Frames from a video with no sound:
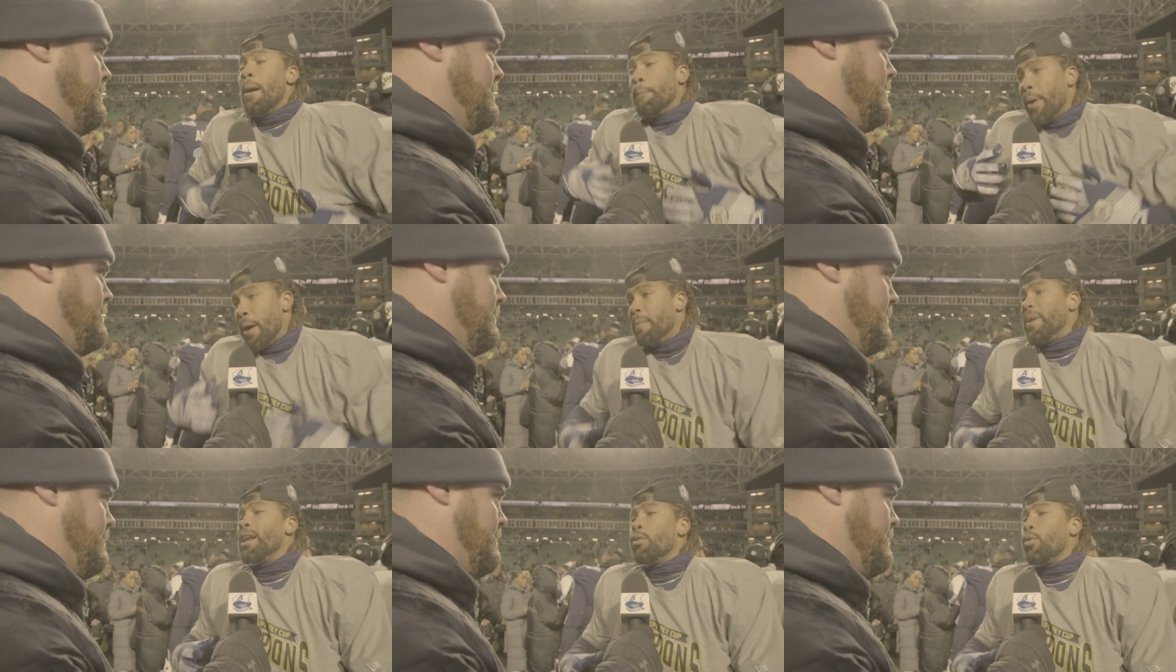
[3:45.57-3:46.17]
Put
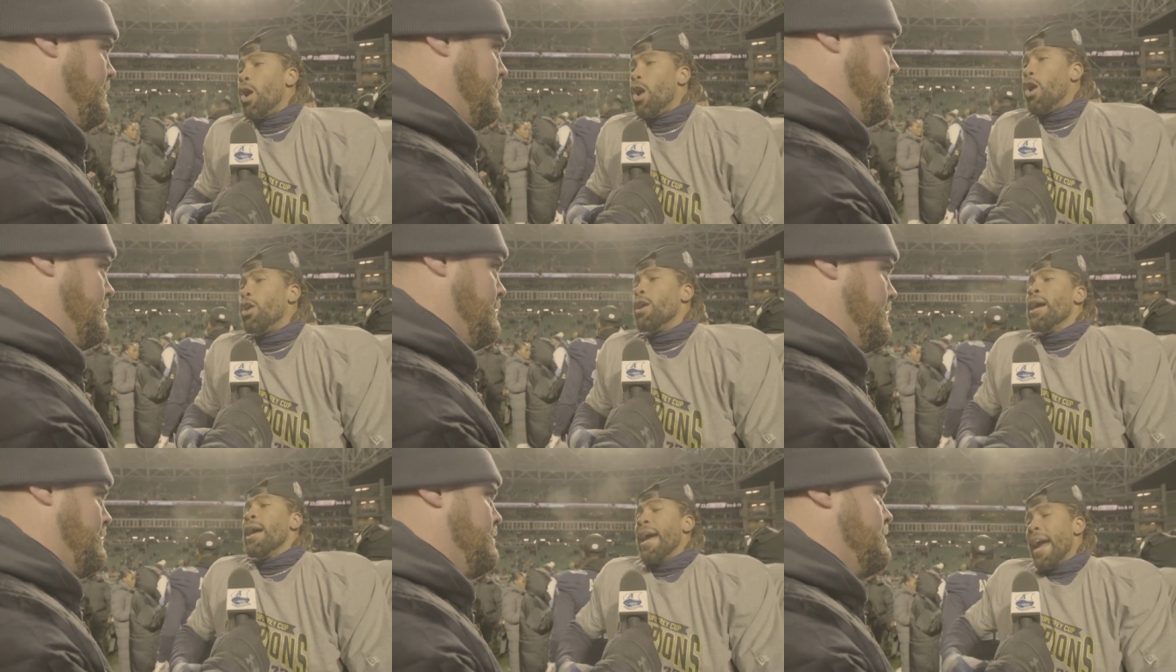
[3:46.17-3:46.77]
me in a role
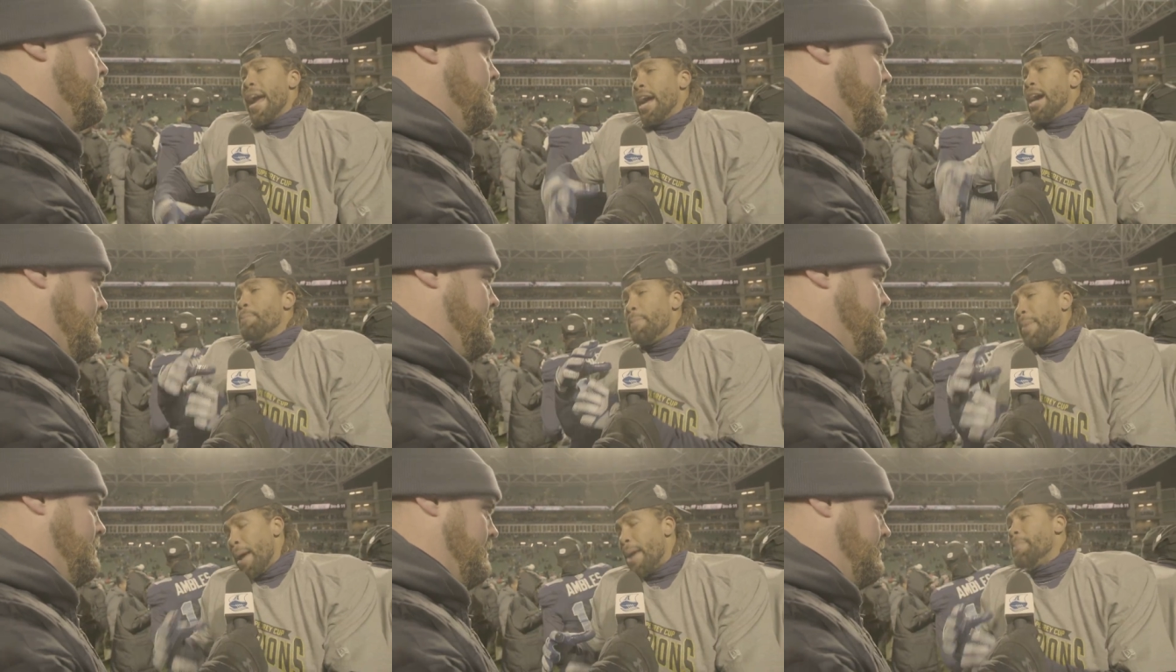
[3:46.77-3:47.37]

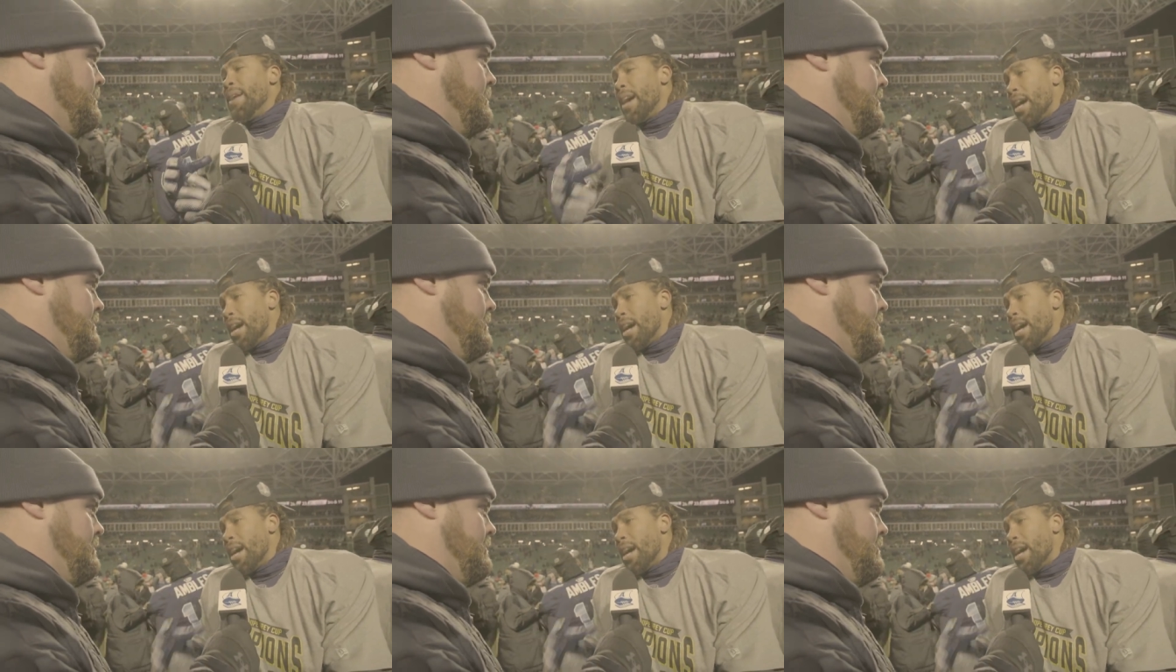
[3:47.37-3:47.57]
and made me